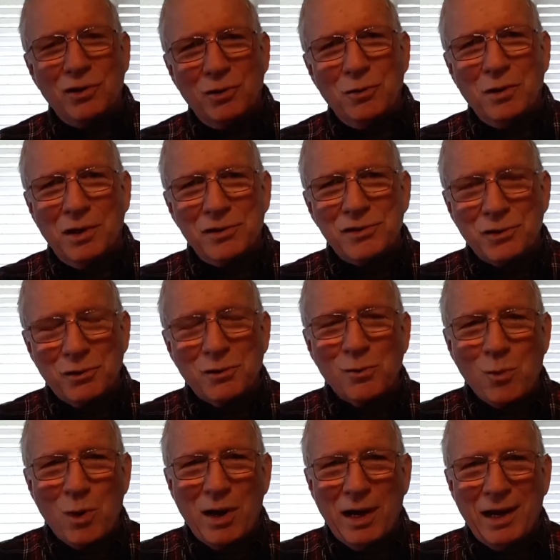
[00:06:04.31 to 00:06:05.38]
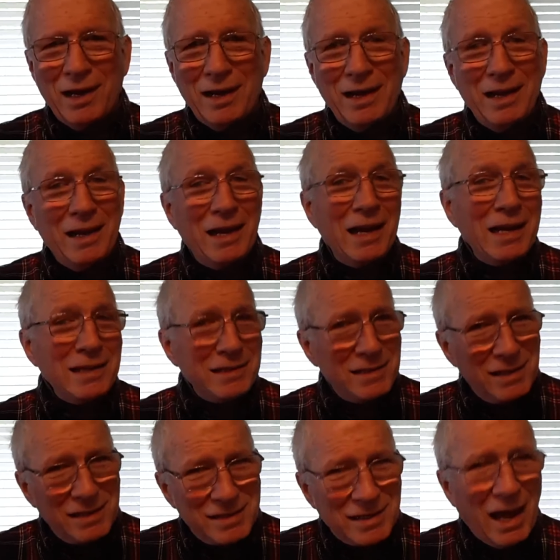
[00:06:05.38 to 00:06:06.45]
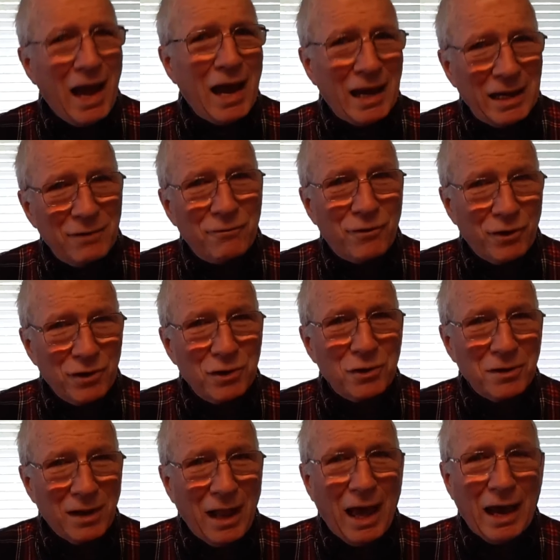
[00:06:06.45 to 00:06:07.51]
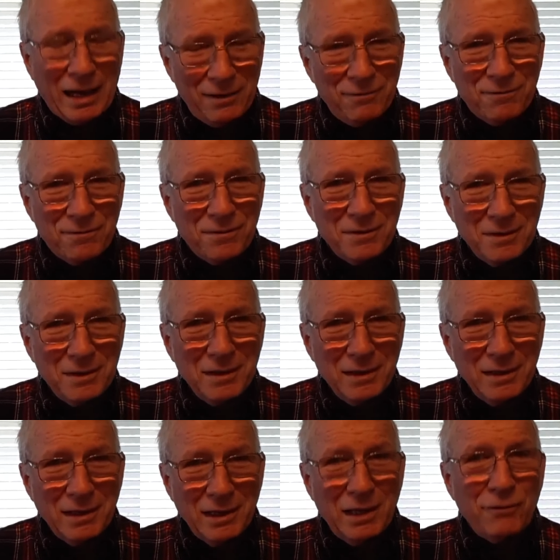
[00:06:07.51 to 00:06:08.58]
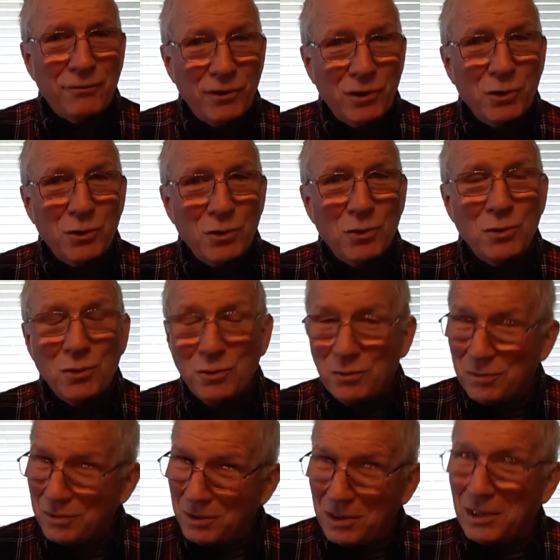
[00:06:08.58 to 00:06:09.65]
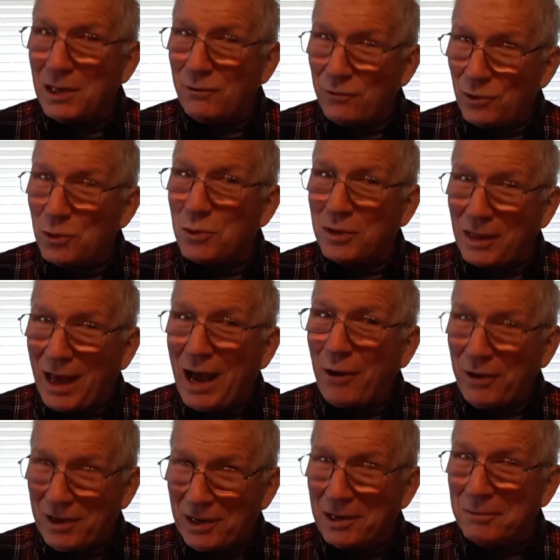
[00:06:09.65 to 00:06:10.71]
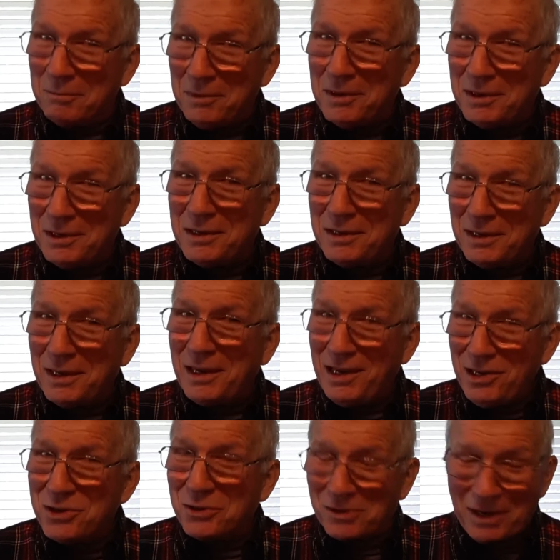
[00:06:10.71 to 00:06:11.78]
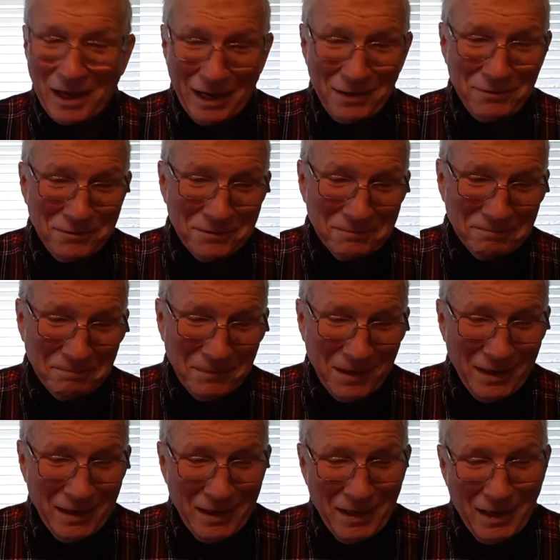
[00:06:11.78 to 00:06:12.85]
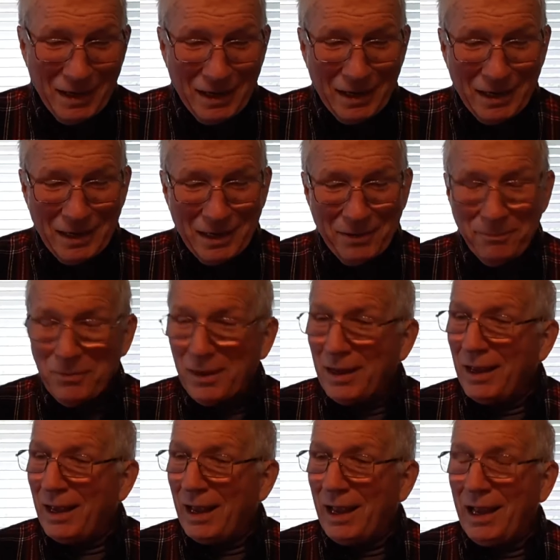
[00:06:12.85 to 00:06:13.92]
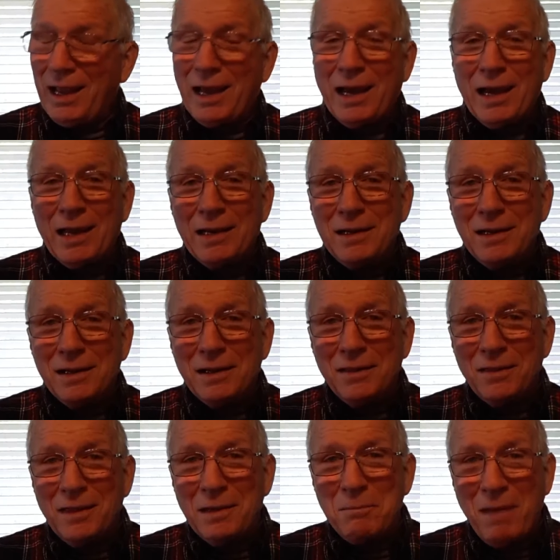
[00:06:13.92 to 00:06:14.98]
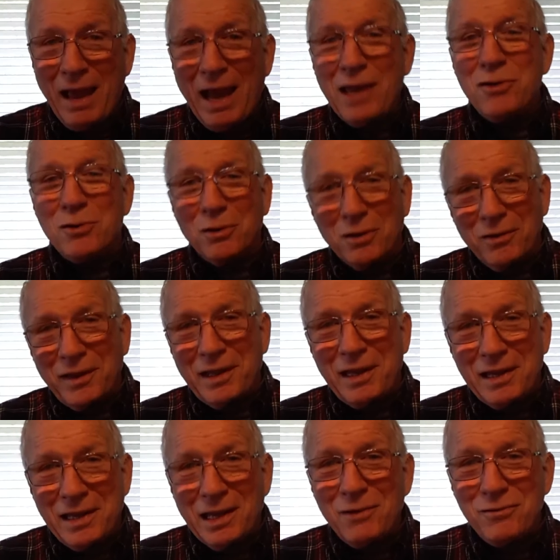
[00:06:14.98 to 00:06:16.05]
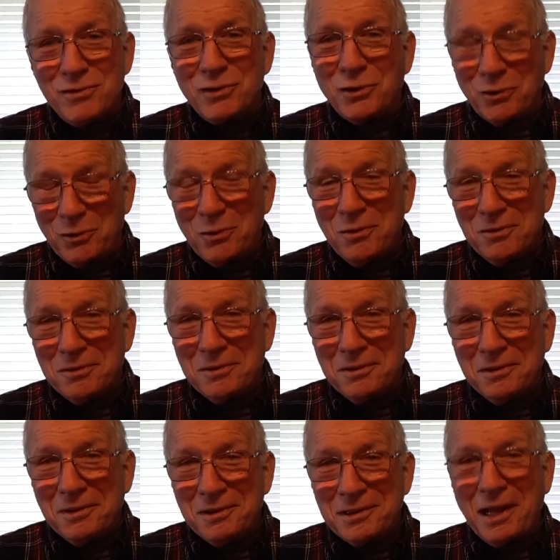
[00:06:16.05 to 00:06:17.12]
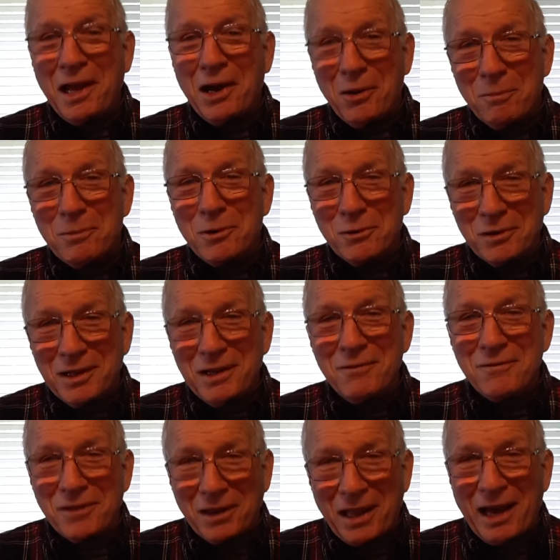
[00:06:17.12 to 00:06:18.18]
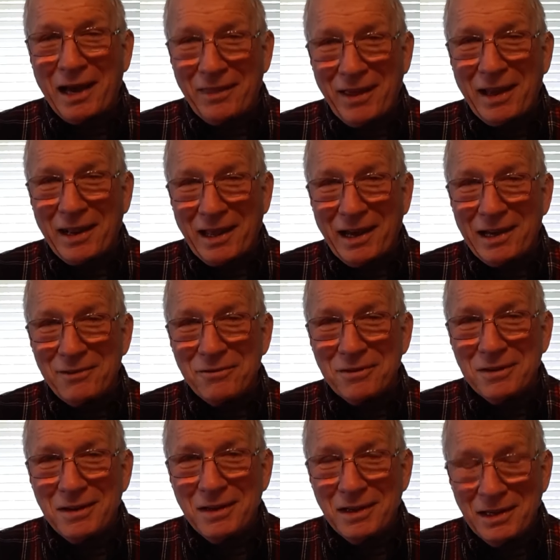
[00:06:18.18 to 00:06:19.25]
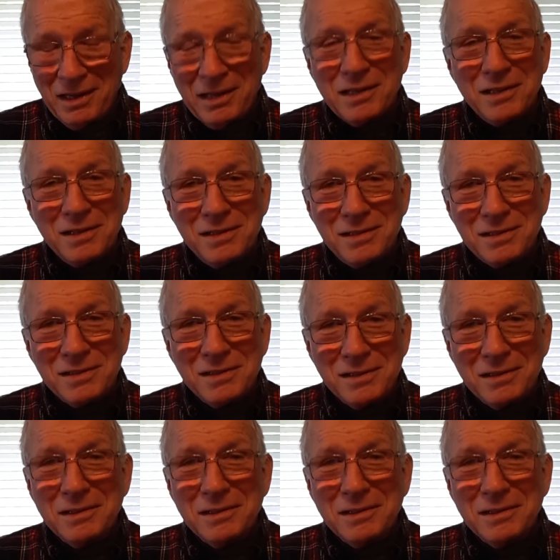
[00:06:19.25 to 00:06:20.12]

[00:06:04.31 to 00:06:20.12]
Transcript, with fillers: you in a certain way. He has designed for your life if you if you allow him in your life. Uh, and the manual that he gives you to help you live the life, that life is